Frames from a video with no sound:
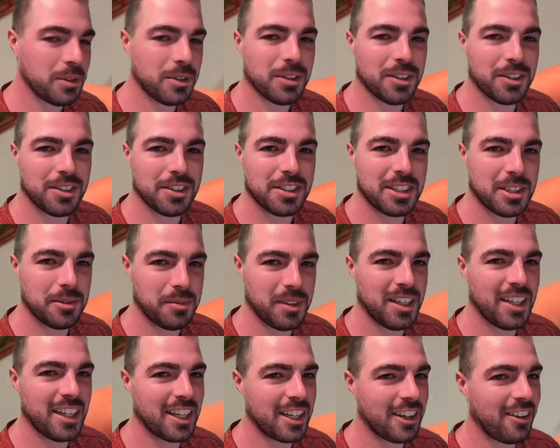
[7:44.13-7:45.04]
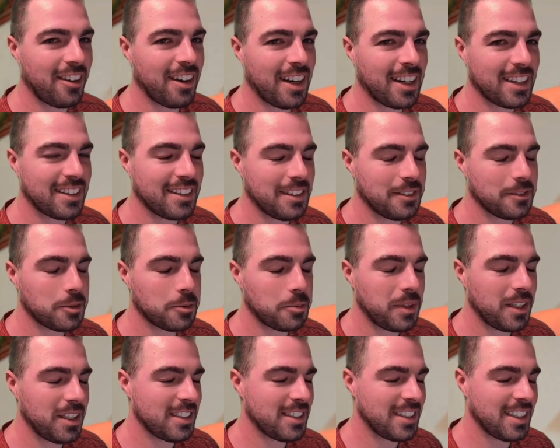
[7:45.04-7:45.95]
are some that I cracked that were
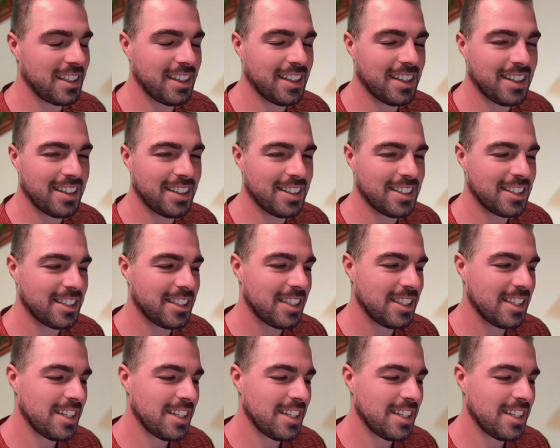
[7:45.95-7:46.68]
PSA 9s,